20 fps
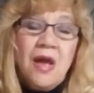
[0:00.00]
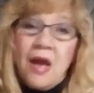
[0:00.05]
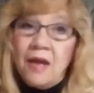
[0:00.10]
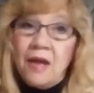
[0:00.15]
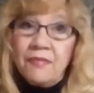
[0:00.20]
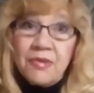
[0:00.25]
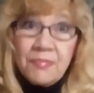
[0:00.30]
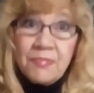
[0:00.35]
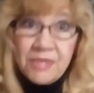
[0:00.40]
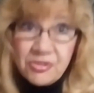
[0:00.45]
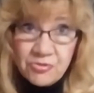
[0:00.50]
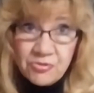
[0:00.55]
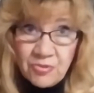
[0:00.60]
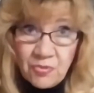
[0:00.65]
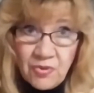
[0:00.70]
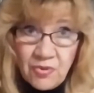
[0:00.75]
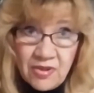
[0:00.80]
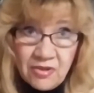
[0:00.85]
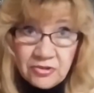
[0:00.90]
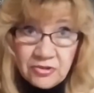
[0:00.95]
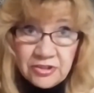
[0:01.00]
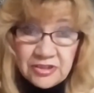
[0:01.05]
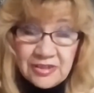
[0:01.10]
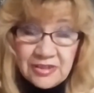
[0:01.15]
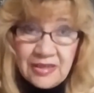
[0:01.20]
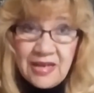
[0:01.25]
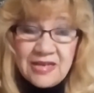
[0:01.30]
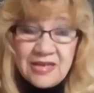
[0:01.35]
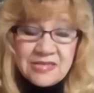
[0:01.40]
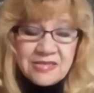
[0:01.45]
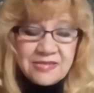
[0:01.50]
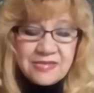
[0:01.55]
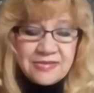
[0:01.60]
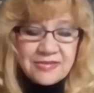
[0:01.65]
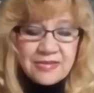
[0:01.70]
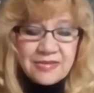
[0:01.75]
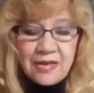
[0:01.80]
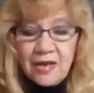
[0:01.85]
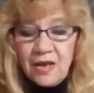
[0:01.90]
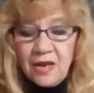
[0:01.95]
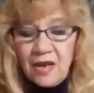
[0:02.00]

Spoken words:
I'm going to be doing one of those classes.